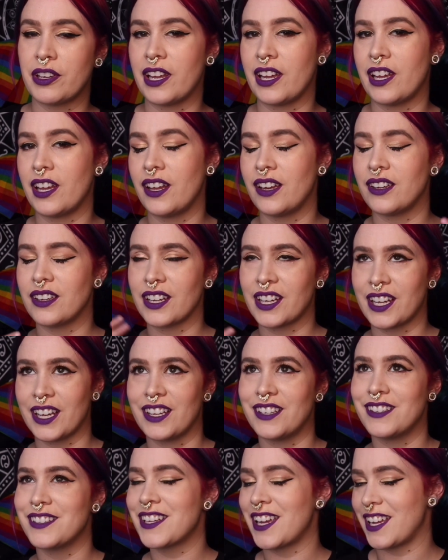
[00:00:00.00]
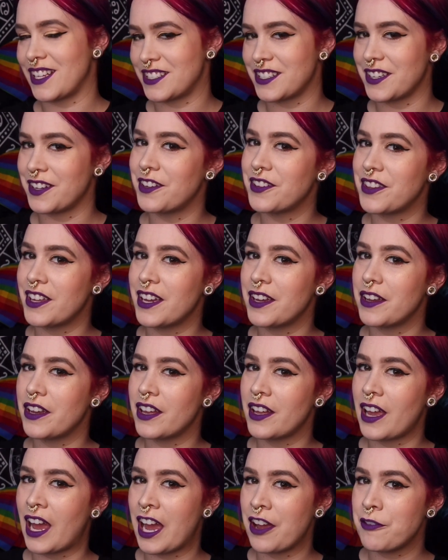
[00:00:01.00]
and again, you can't tell that
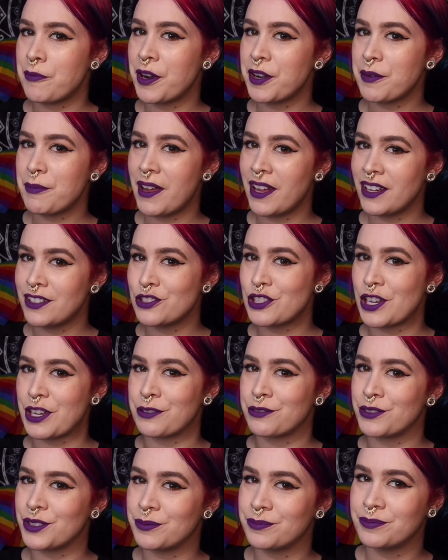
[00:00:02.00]
I have part of my head shaved.